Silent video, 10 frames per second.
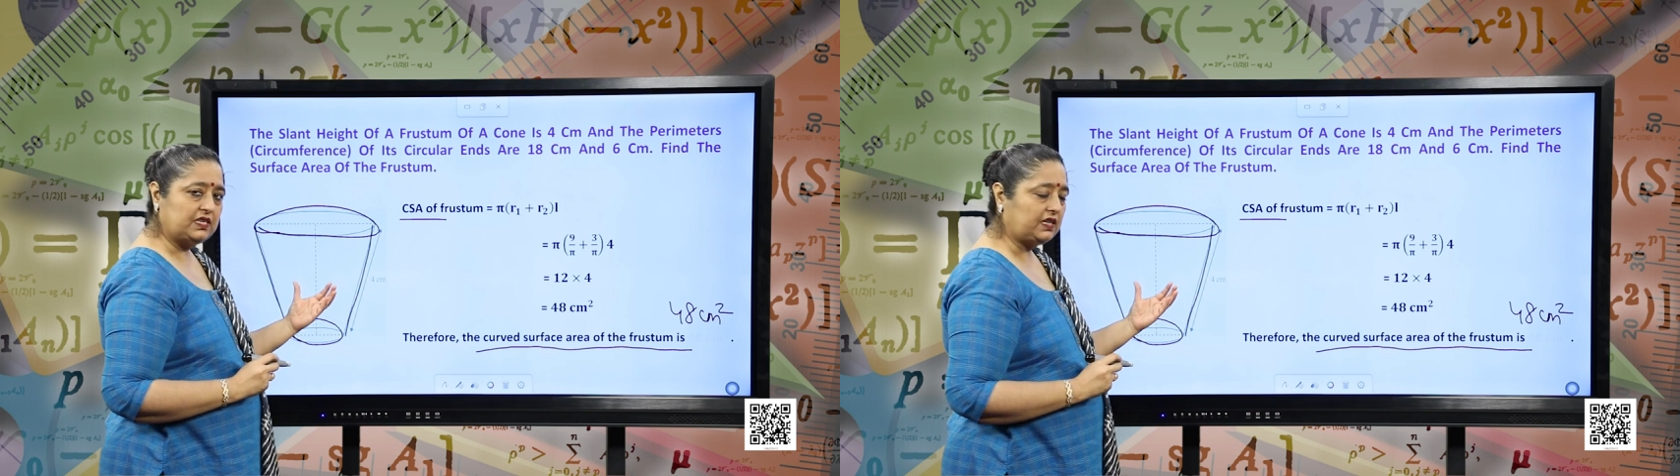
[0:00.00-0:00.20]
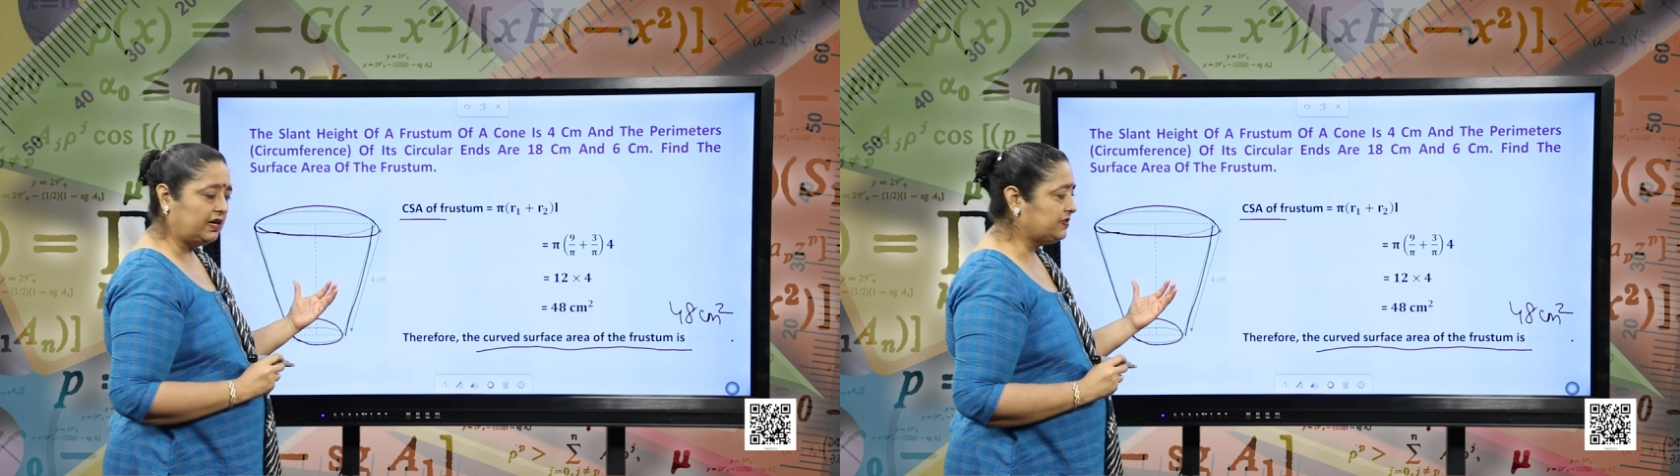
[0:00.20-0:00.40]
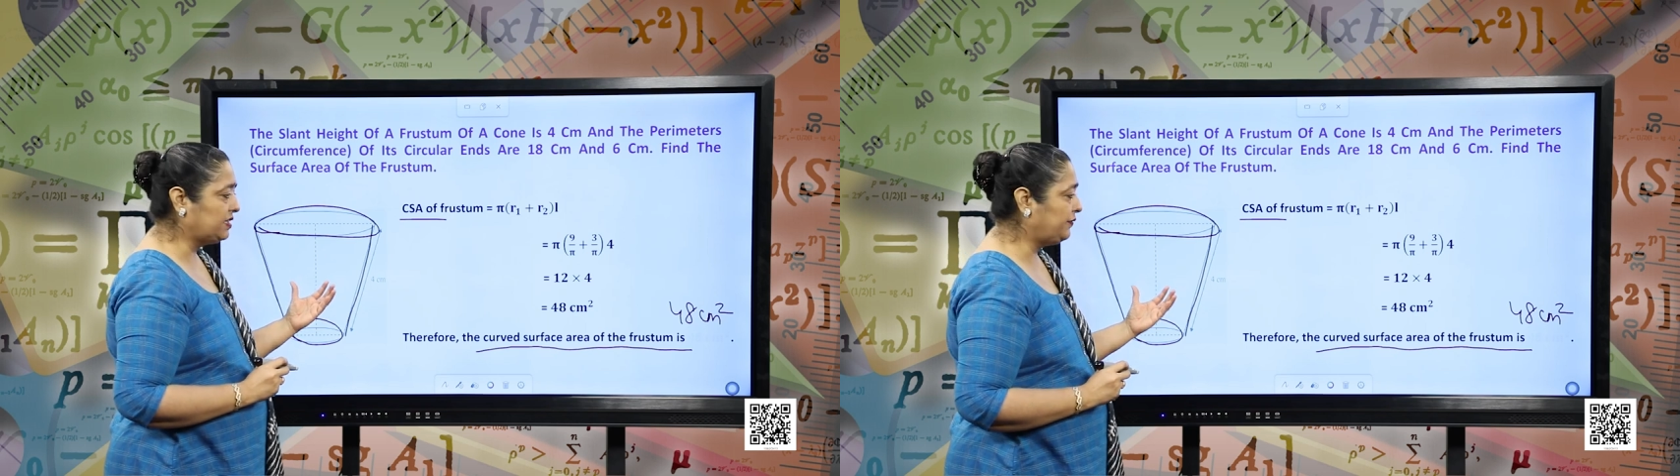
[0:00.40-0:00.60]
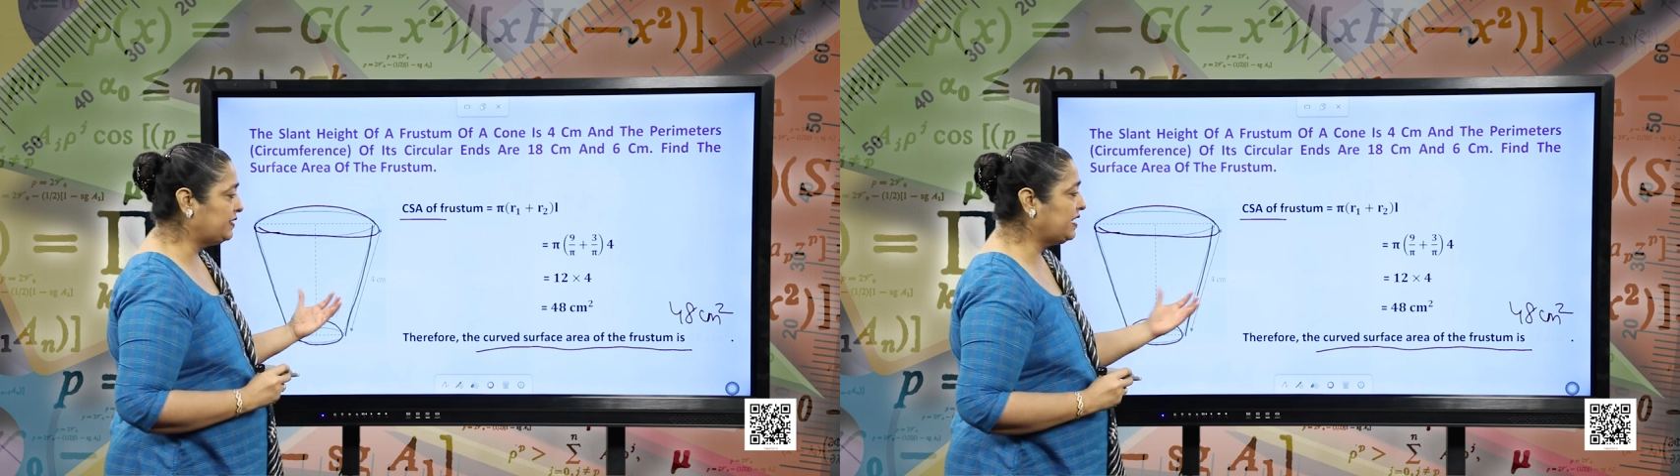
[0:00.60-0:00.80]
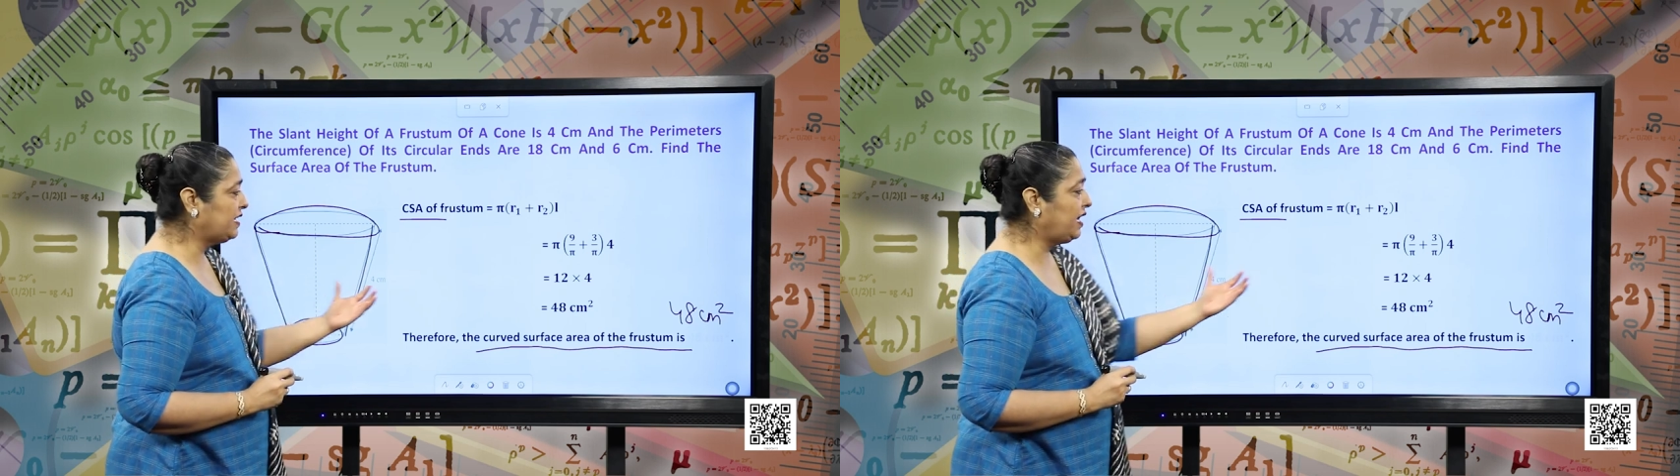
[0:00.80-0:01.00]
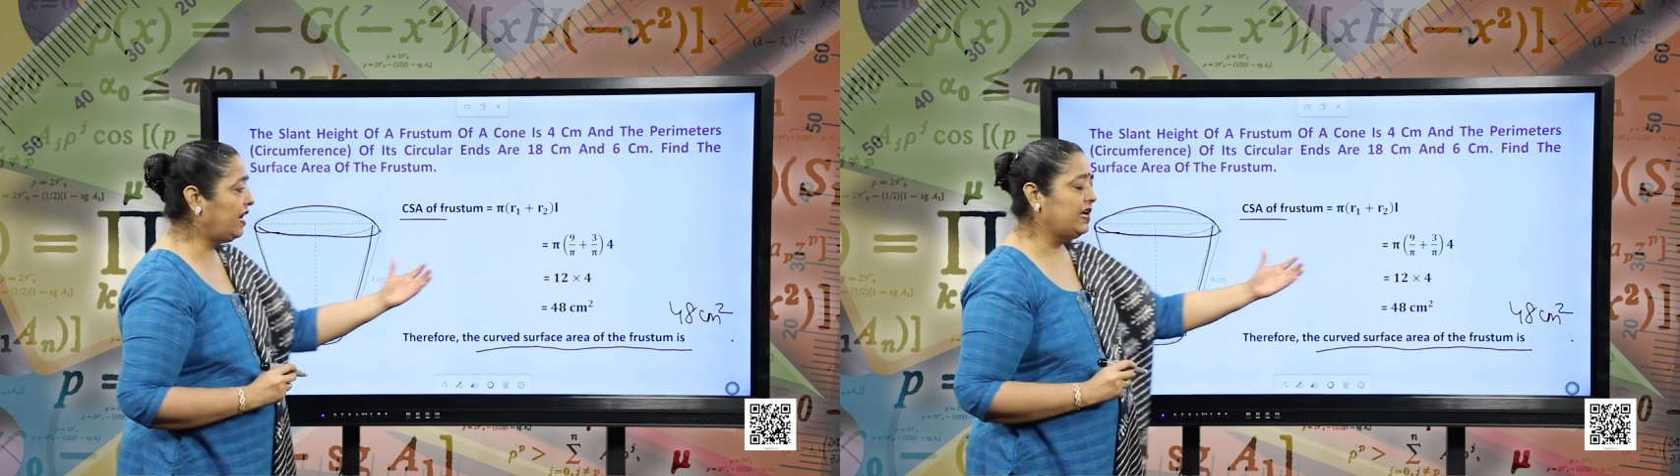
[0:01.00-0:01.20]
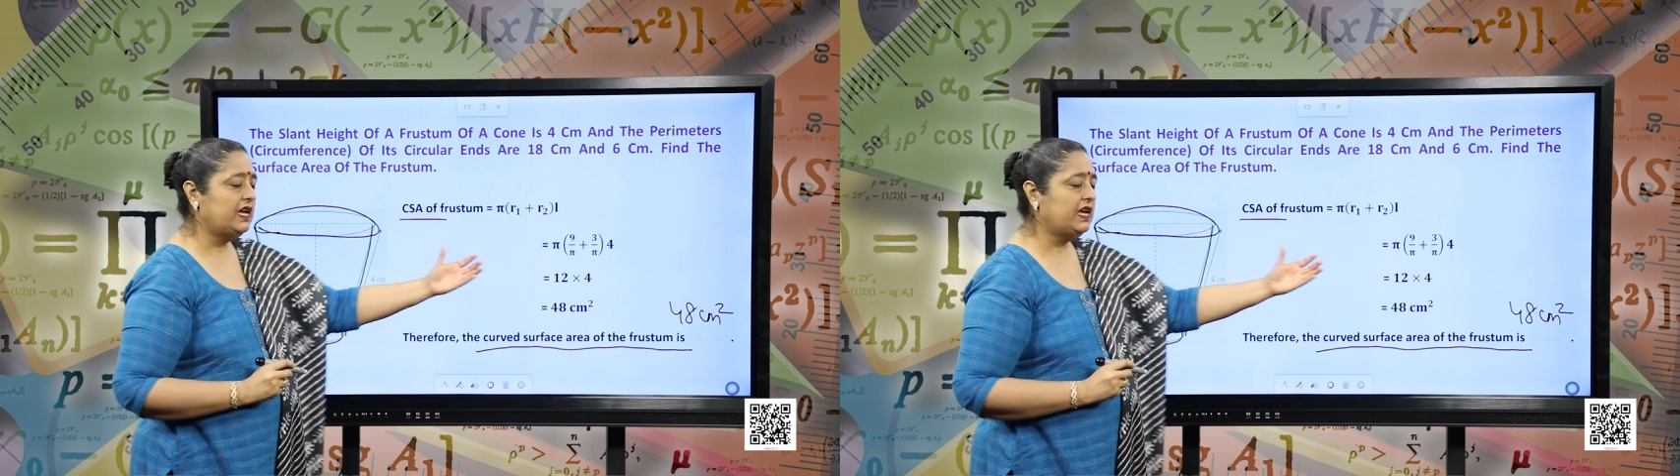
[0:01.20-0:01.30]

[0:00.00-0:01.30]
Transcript: is the curved surface area?